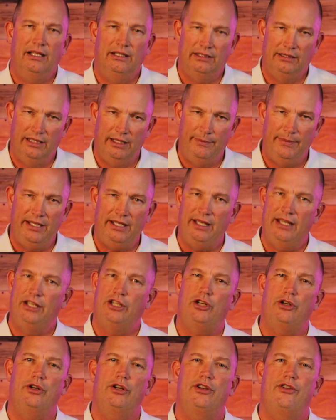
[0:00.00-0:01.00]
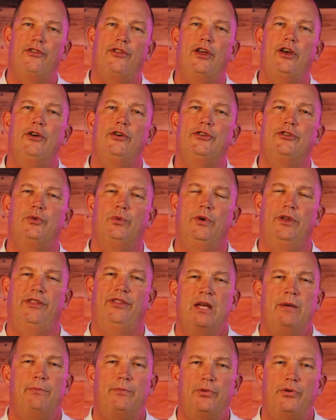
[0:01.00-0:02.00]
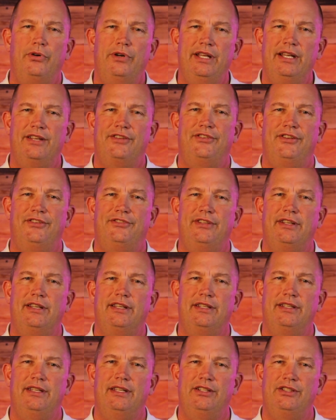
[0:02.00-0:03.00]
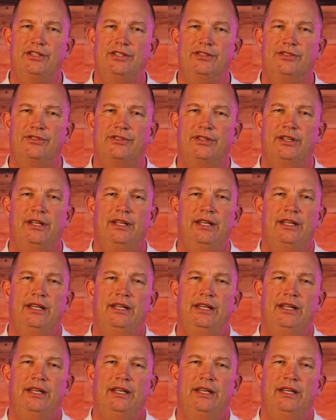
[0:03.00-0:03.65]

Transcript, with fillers: Let me encourage those with pre-existing conditions.